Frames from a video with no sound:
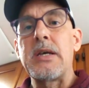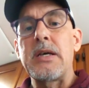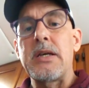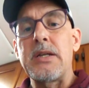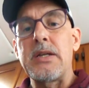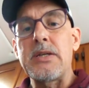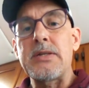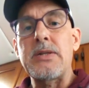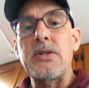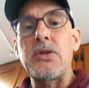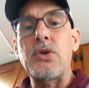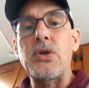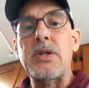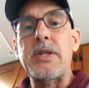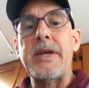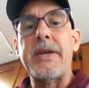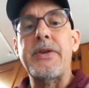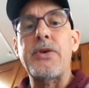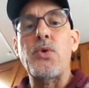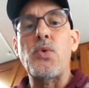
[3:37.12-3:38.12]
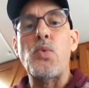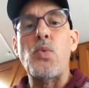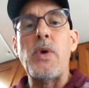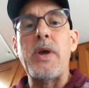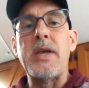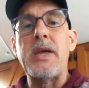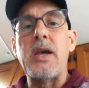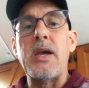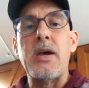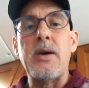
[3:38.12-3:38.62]
It doesn't look like you're
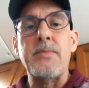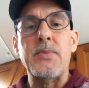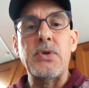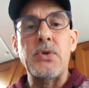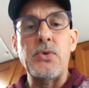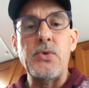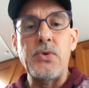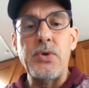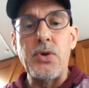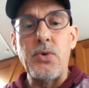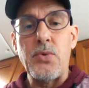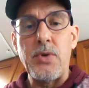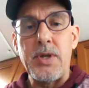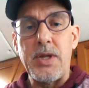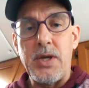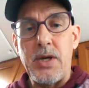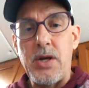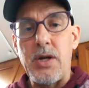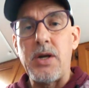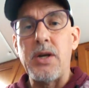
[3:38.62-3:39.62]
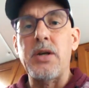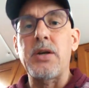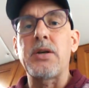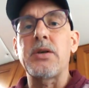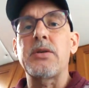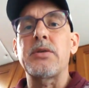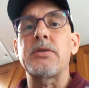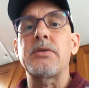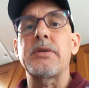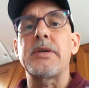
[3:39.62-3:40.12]
waking up to who you really are
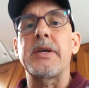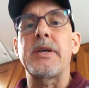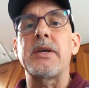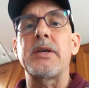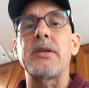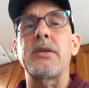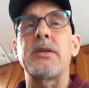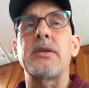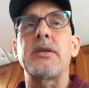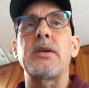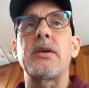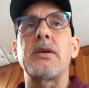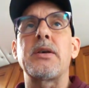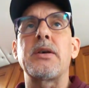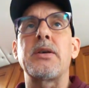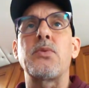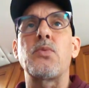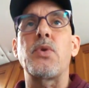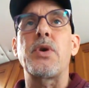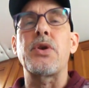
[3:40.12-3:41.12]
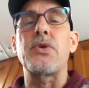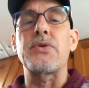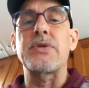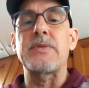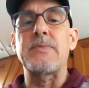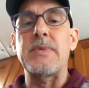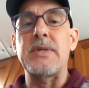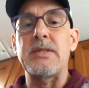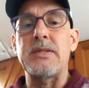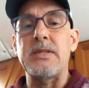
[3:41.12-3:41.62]
and what our
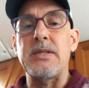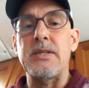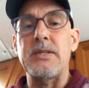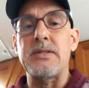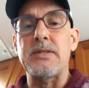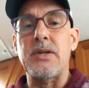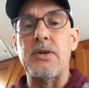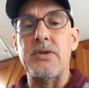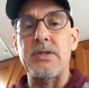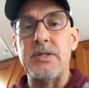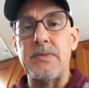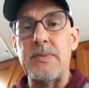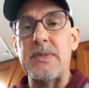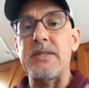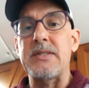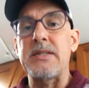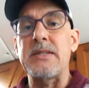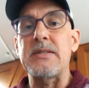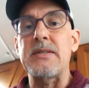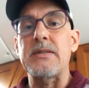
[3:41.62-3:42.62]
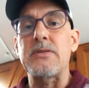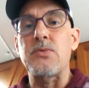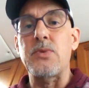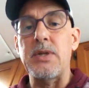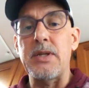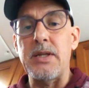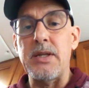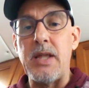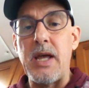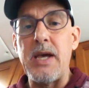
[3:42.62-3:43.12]
species is
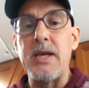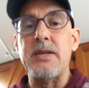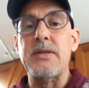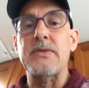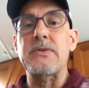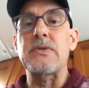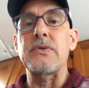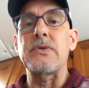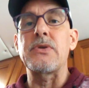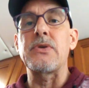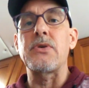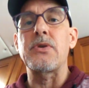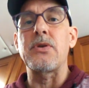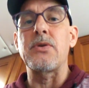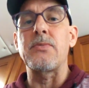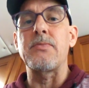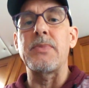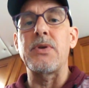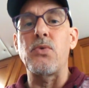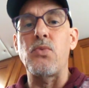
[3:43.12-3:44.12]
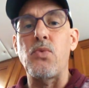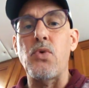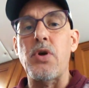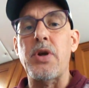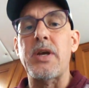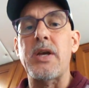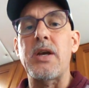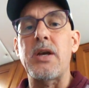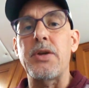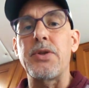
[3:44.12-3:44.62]
really like, so you can be
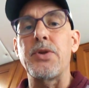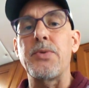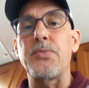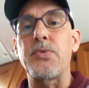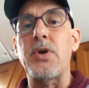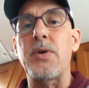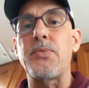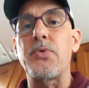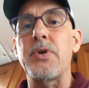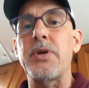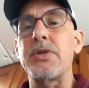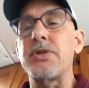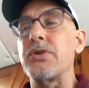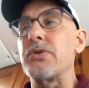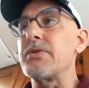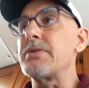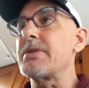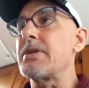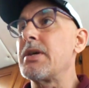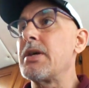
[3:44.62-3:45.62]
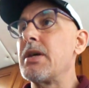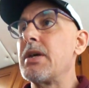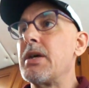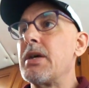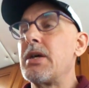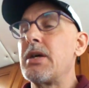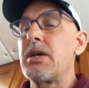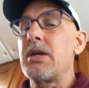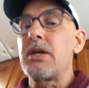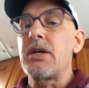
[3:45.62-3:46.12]
working on the proper issues.
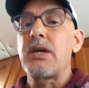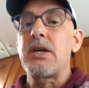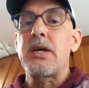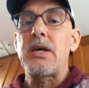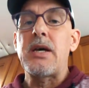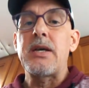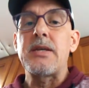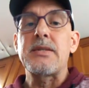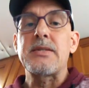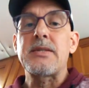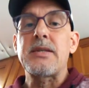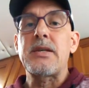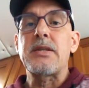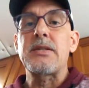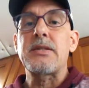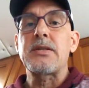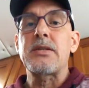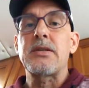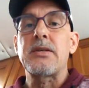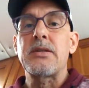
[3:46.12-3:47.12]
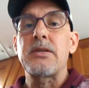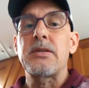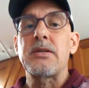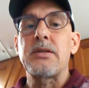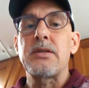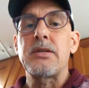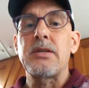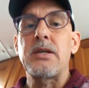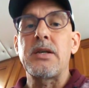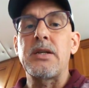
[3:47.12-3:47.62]
I sent
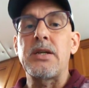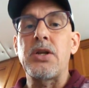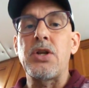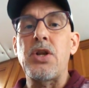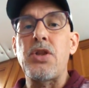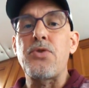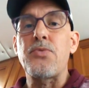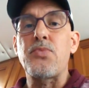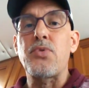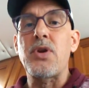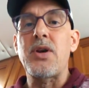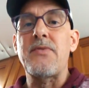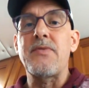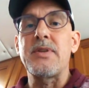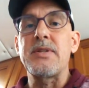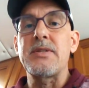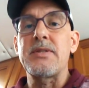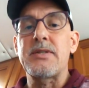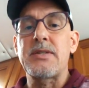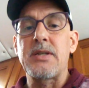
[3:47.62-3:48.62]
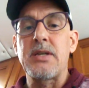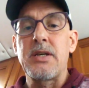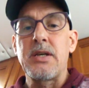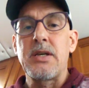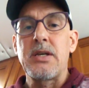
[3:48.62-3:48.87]
in another province